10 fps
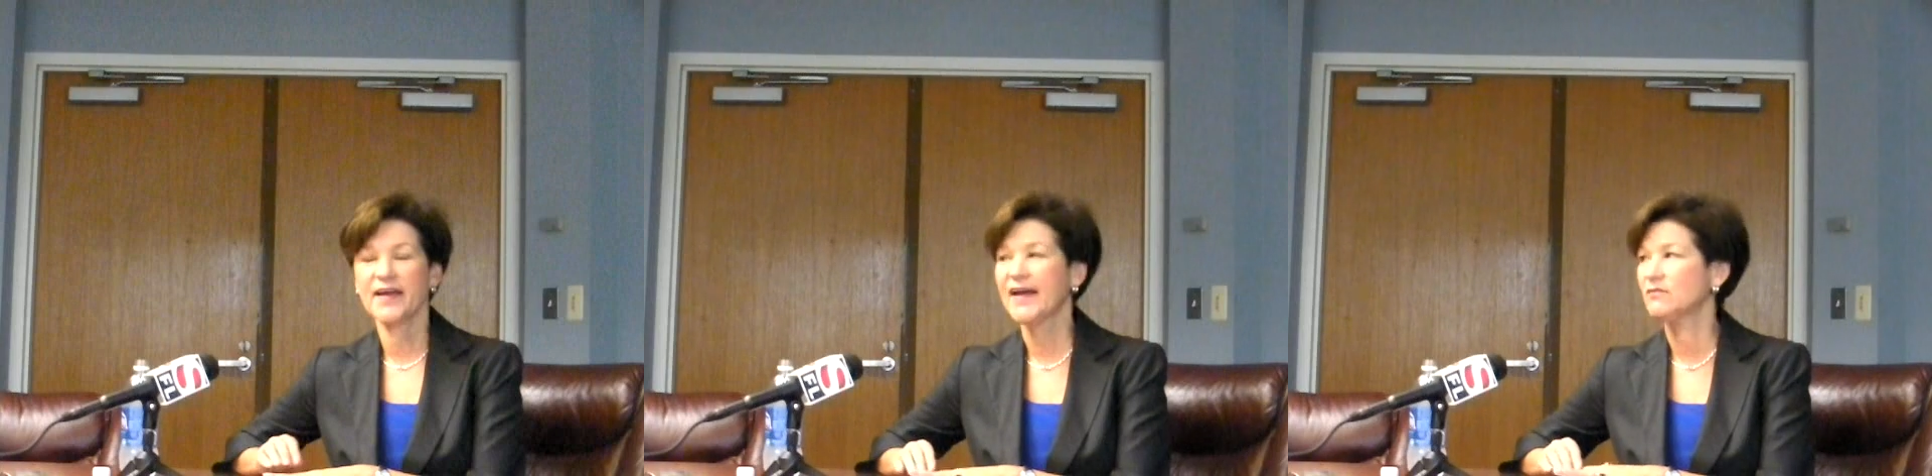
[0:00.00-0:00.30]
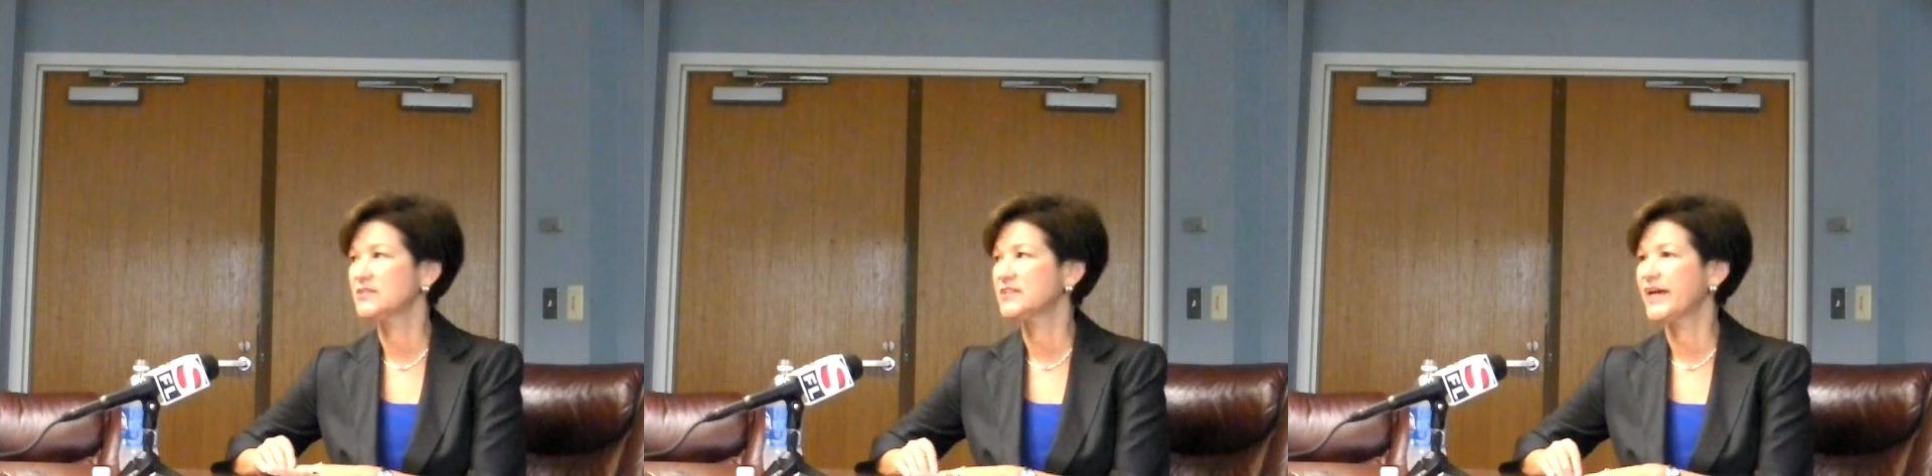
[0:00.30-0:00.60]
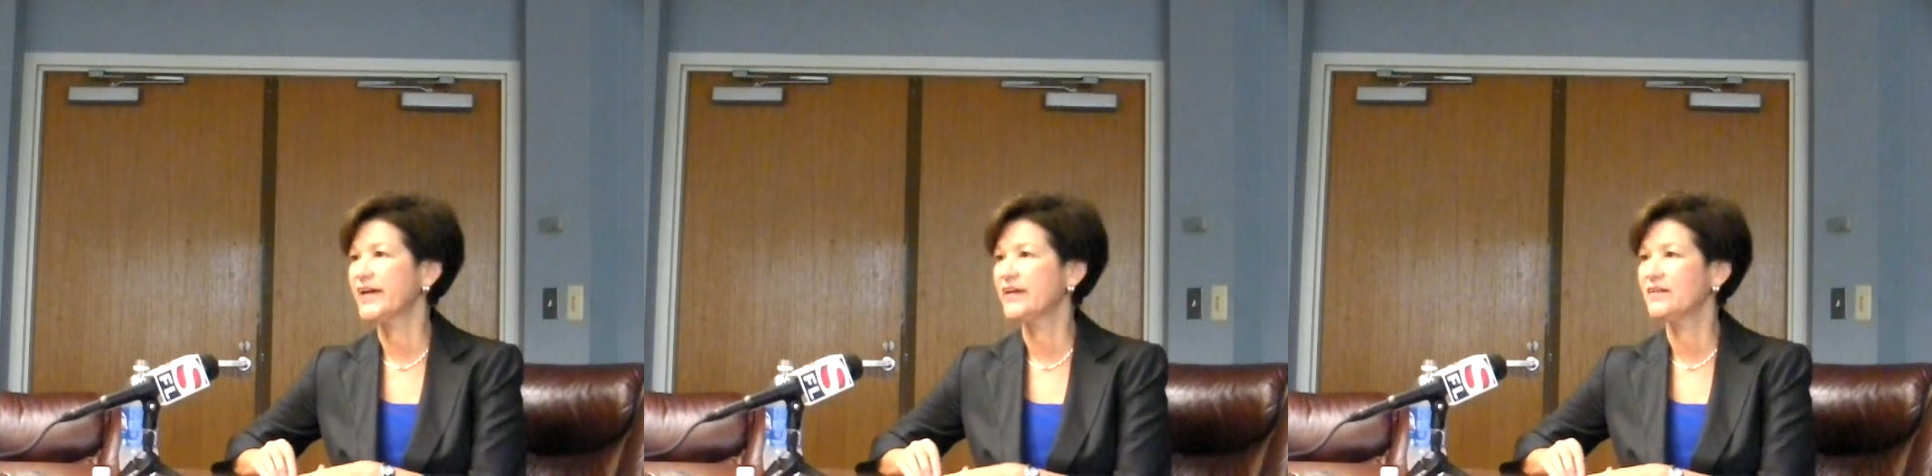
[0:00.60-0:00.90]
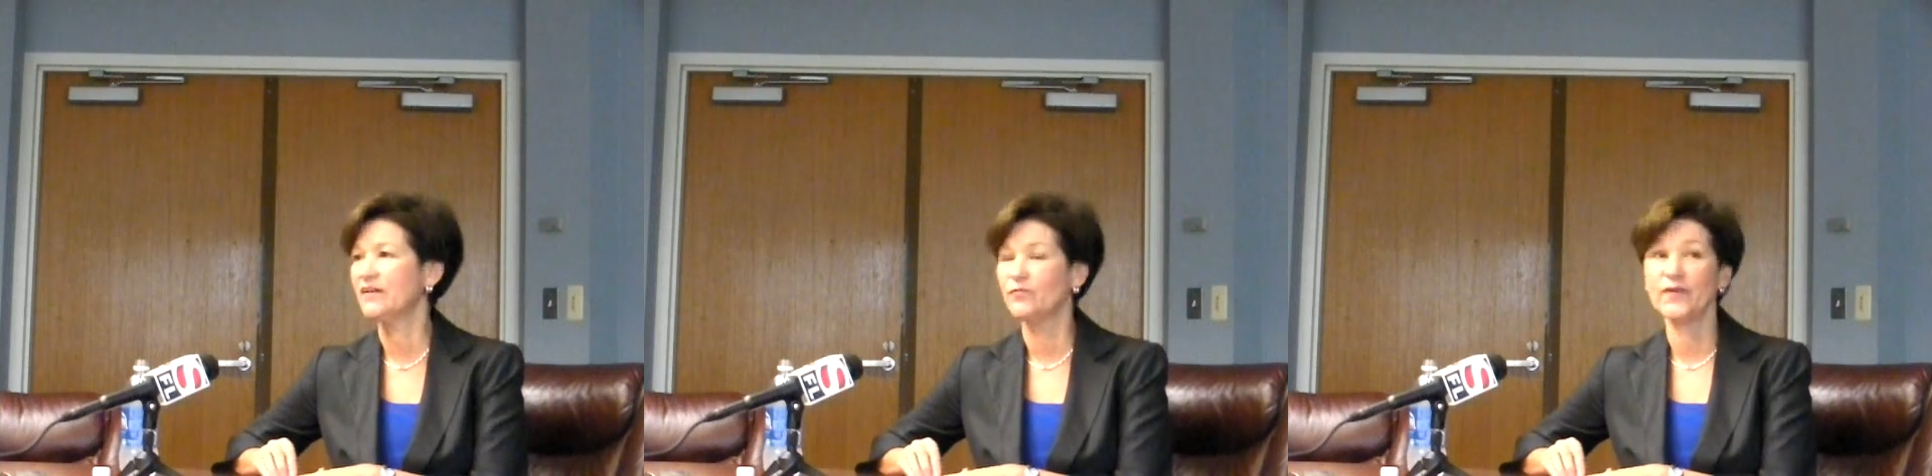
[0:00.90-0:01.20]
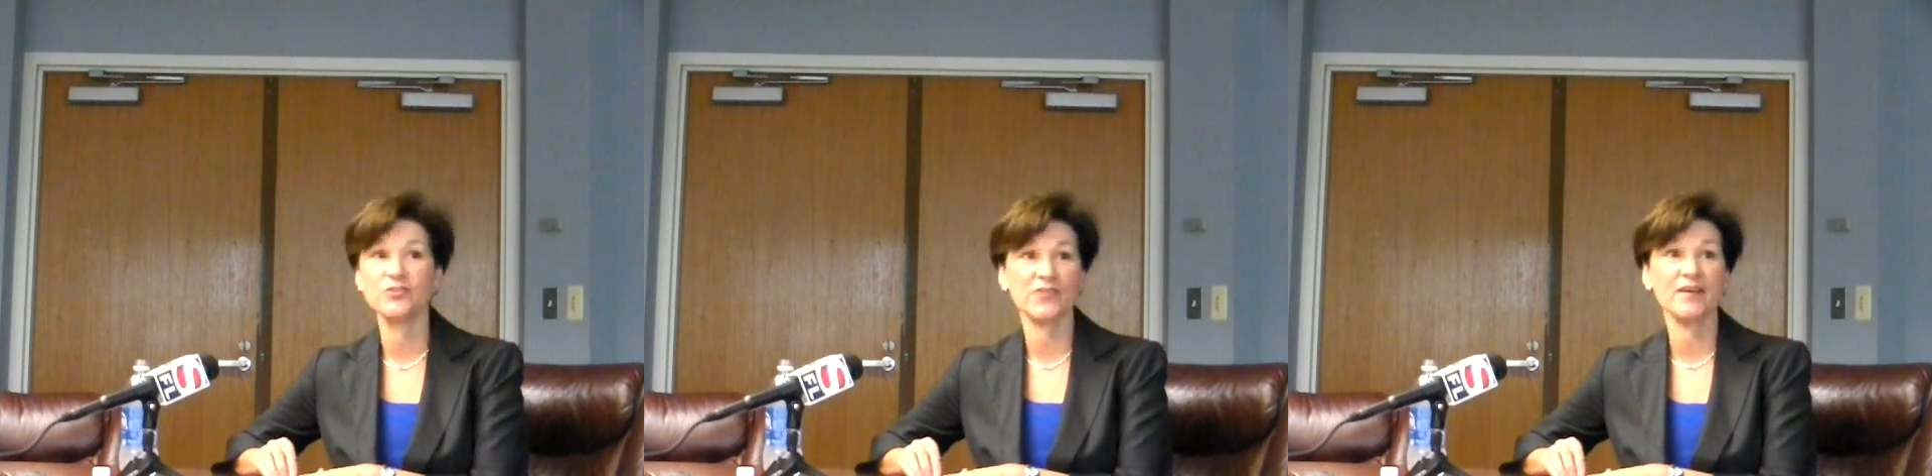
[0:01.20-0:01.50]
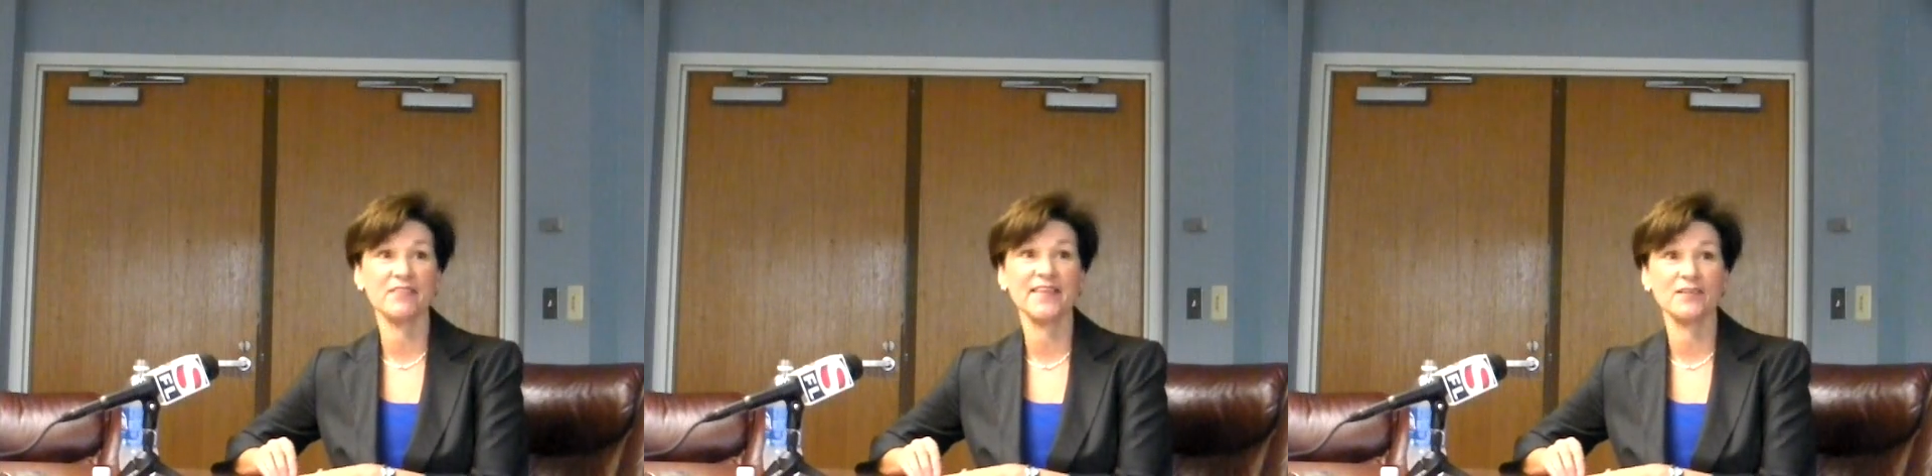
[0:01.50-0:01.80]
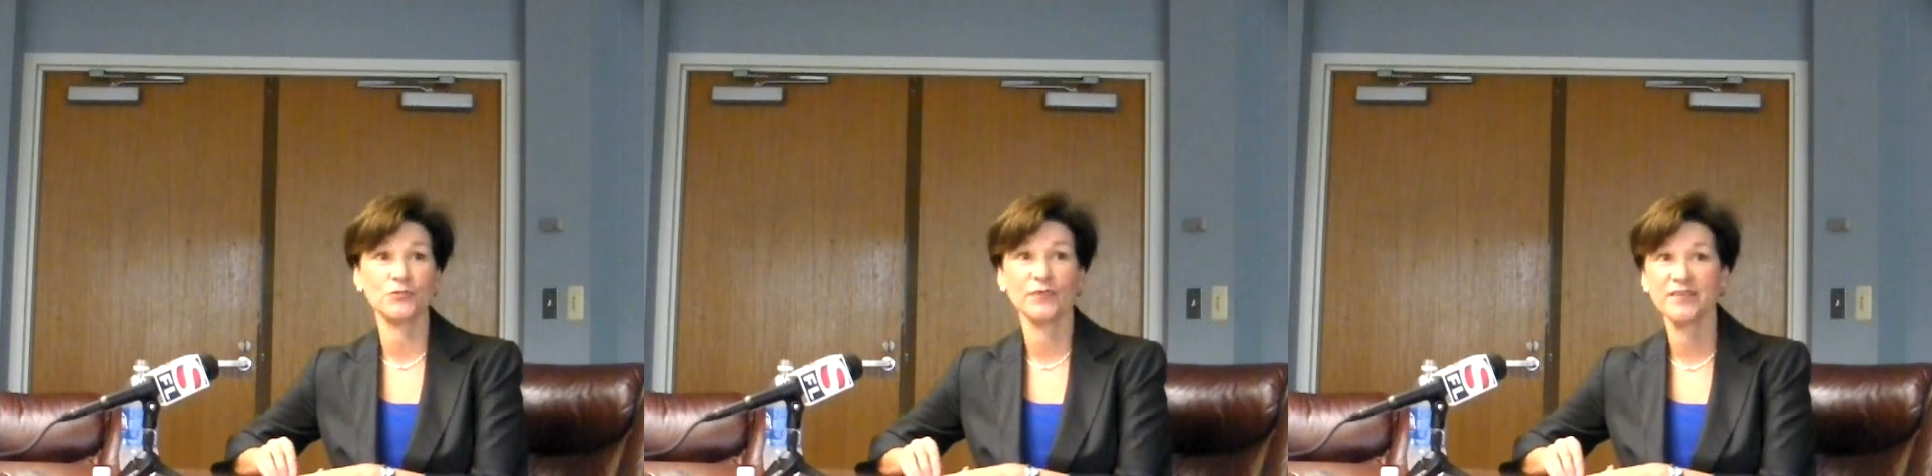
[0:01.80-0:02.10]
and I would say we used to have
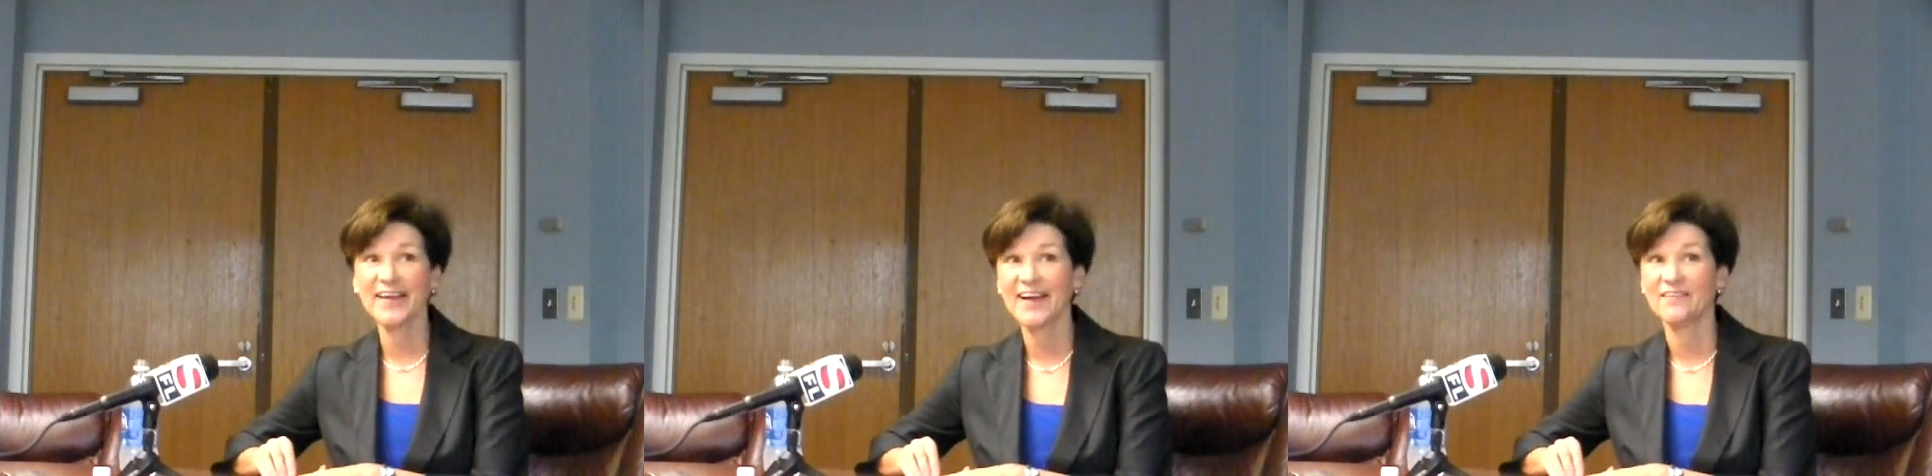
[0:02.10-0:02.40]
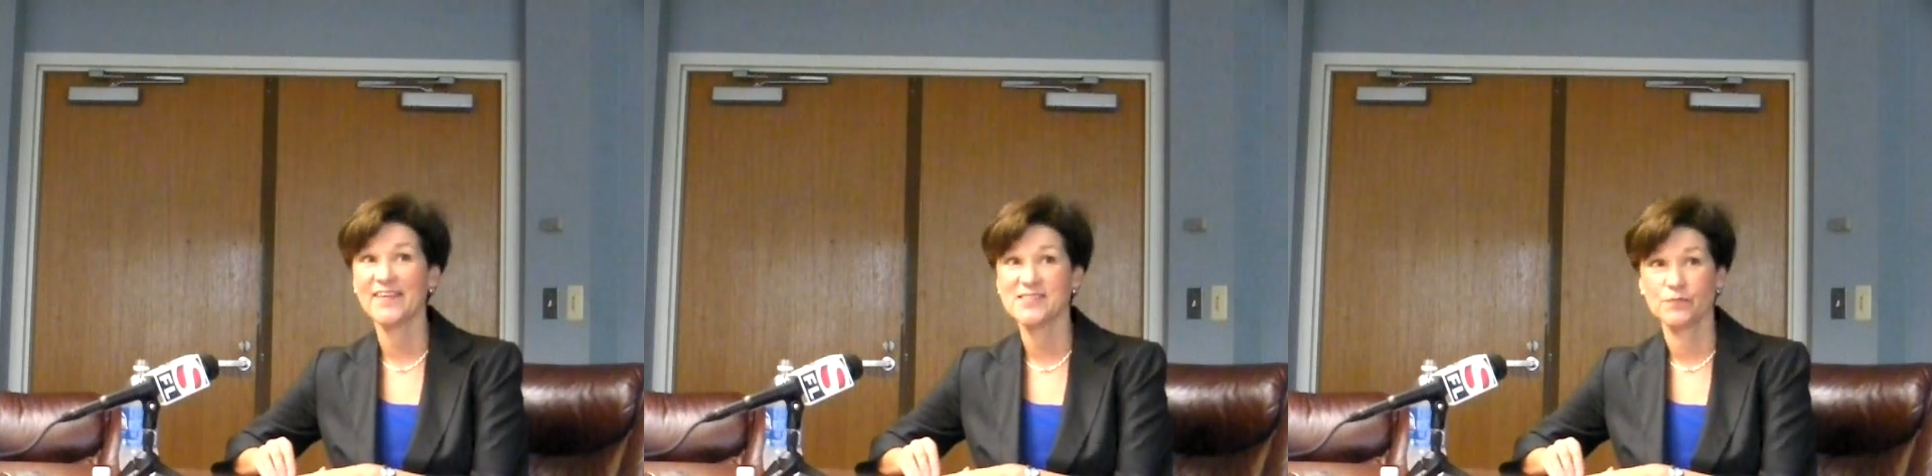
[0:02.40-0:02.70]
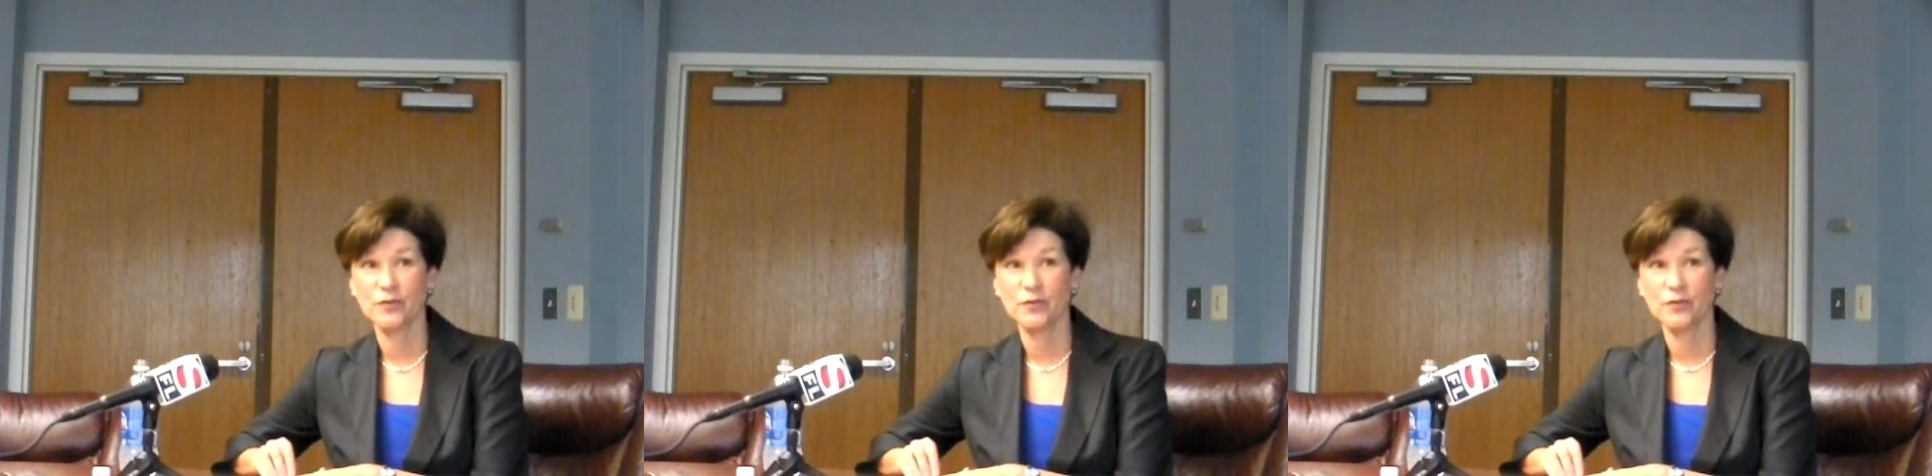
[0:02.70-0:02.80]
1,000 retirees